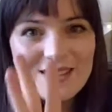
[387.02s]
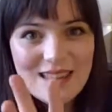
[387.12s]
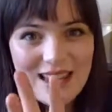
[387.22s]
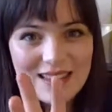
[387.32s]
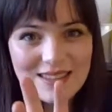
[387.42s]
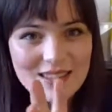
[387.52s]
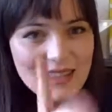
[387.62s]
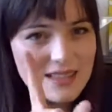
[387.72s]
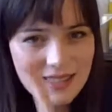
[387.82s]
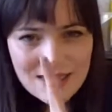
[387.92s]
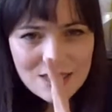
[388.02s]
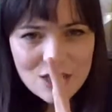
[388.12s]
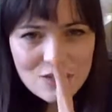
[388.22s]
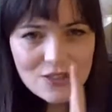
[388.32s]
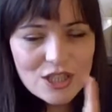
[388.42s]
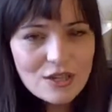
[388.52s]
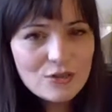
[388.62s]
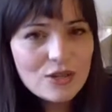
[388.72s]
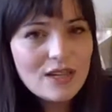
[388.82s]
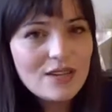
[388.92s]
things. And this isn't just for
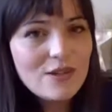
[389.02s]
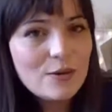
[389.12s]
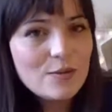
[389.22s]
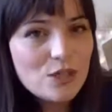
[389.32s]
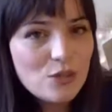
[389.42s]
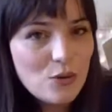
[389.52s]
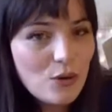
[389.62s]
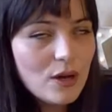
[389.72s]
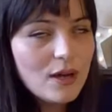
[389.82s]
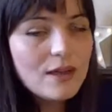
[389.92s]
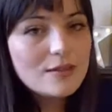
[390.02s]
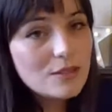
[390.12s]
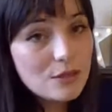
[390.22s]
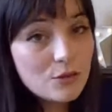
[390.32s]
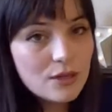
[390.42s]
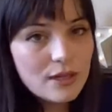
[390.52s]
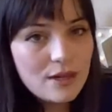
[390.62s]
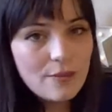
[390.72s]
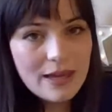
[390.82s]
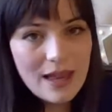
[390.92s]
children, even though I'm sure the children are
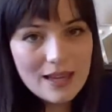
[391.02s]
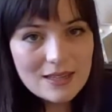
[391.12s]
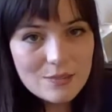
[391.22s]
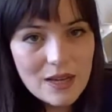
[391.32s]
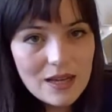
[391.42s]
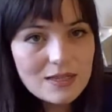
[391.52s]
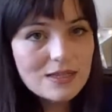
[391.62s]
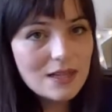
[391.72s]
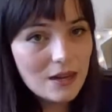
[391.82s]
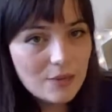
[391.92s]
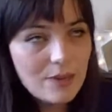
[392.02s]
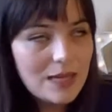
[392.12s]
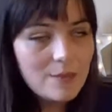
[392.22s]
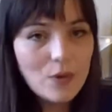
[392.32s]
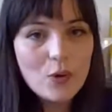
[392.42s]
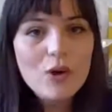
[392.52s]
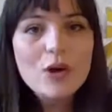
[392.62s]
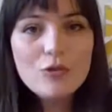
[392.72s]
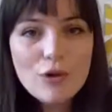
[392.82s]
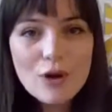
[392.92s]
going to be experts, the young people,
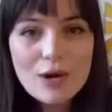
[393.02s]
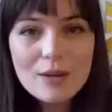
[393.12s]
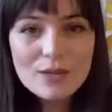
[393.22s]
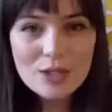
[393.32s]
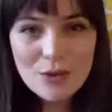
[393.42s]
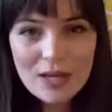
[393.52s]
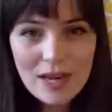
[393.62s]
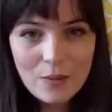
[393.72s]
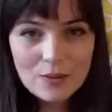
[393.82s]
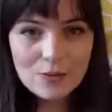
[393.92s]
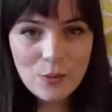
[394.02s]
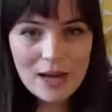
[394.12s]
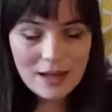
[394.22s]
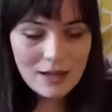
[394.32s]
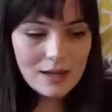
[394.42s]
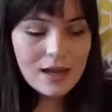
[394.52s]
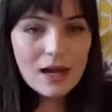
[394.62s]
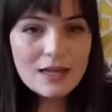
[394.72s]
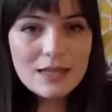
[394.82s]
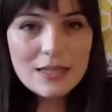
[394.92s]
grown-ups, you can help as well.
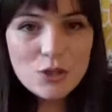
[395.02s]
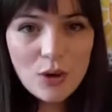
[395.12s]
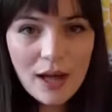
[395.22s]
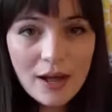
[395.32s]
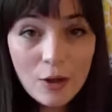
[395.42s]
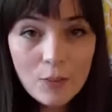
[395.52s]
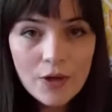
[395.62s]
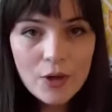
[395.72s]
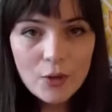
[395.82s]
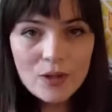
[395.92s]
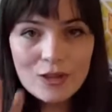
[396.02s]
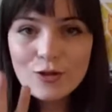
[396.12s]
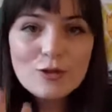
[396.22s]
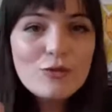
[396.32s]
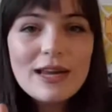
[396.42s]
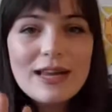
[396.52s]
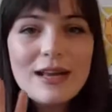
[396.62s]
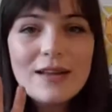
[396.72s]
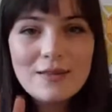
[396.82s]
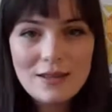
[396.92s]
I need your help with
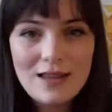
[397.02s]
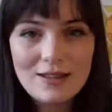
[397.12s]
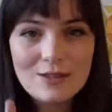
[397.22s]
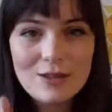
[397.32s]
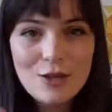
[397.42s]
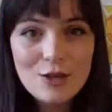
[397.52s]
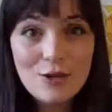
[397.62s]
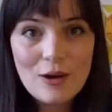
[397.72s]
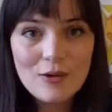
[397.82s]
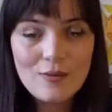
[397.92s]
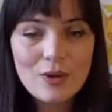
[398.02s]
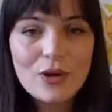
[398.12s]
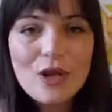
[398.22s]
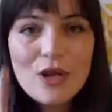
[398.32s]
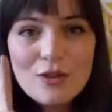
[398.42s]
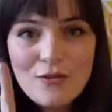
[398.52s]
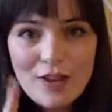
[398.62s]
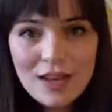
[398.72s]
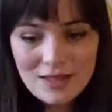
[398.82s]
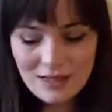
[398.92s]
3 things throughout the book. The
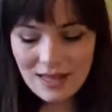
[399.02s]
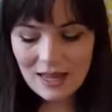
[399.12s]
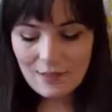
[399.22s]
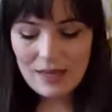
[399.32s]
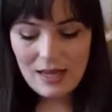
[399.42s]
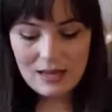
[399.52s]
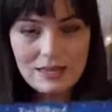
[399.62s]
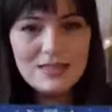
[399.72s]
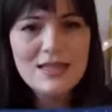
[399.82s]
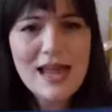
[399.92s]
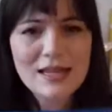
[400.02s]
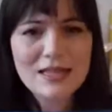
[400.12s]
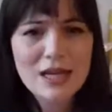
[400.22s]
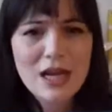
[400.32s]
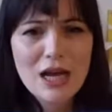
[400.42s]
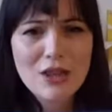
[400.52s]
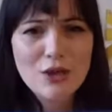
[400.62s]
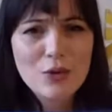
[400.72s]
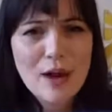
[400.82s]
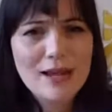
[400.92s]
first thing is Ned and
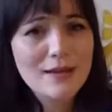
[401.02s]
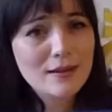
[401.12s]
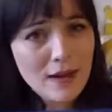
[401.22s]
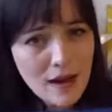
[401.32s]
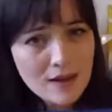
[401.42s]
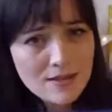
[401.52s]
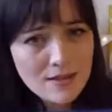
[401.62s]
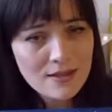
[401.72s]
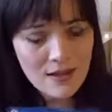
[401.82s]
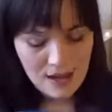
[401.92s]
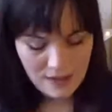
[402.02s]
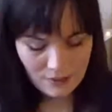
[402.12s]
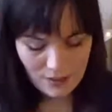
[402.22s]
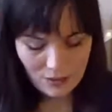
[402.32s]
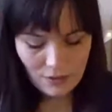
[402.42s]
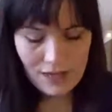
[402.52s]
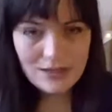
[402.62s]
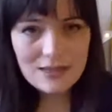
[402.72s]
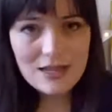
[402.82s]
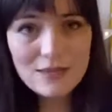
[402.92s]
the Great Garden Hamster
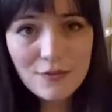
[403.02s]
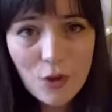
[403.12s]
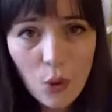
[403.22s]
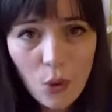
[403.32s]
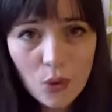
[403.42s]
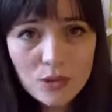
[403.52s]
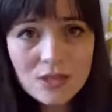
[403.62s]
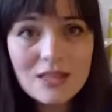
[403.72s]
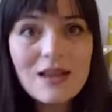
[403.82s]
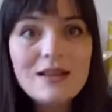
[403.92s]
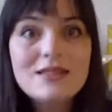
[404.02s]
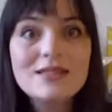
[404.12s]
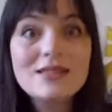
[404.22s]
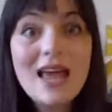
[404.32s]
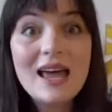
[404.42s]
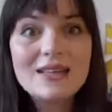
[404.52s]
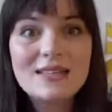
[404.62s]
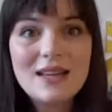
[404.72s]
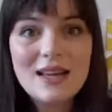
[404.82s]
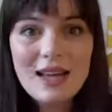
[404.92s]
Race is, of course, set
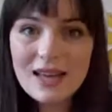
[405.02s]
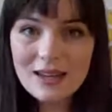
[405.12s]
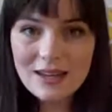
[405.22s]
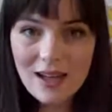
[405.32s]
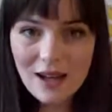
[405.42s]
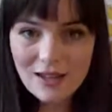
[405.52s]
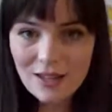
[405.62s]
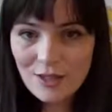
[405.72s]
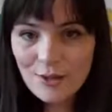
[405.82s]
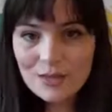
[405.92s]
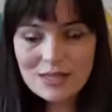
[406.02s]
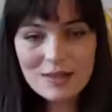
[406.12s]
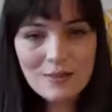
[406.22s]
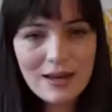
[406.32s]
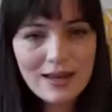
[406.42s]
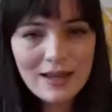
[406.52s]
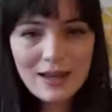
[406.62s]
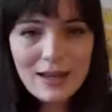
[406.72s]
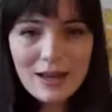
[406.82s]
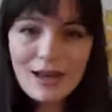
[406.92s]
in a garden. You can see my
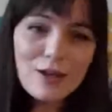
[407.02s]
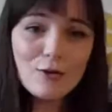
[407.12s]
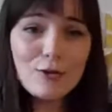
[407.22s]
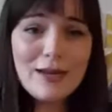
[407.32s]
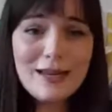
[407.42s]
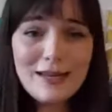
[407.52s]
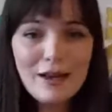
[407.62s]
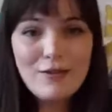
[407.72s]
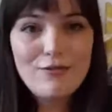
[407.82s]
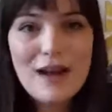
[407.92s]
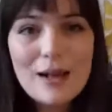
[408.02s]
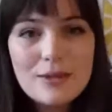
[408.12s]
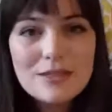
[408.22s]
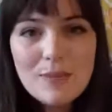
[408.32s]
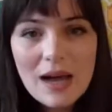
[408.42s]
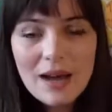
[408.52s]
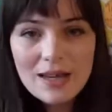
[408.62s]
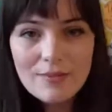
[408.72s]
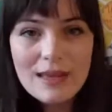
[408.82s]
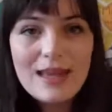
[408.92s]
green flowers
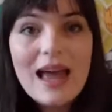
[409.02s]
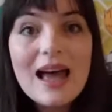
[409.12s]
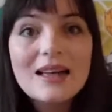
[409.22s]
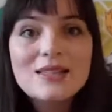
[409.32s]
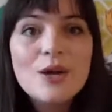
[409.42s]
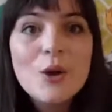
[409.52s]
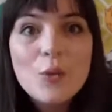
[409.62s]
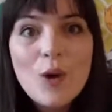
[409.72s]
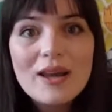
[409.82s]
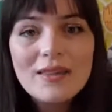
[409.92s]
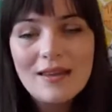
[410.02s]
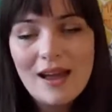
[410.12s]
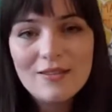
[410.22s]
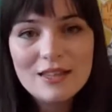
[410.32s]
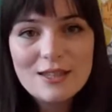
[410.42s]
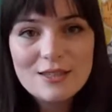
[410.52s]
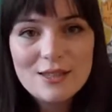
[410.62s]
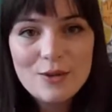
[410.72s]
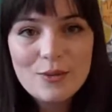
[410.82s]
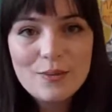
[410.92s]
behind me, and one of the characters
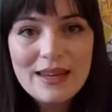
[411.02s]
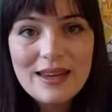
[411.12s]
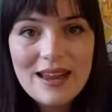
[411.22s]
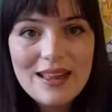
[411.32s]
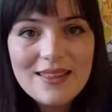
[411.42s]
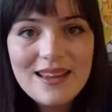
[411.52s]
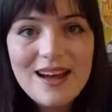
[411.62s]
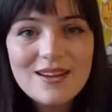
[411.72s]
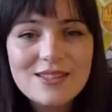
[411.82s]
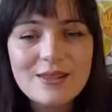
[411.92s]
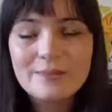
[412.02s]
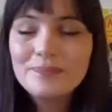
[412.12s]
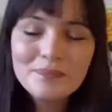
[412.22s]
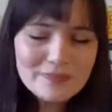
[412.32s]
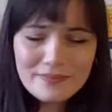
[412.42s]
that you'll meet in the garden,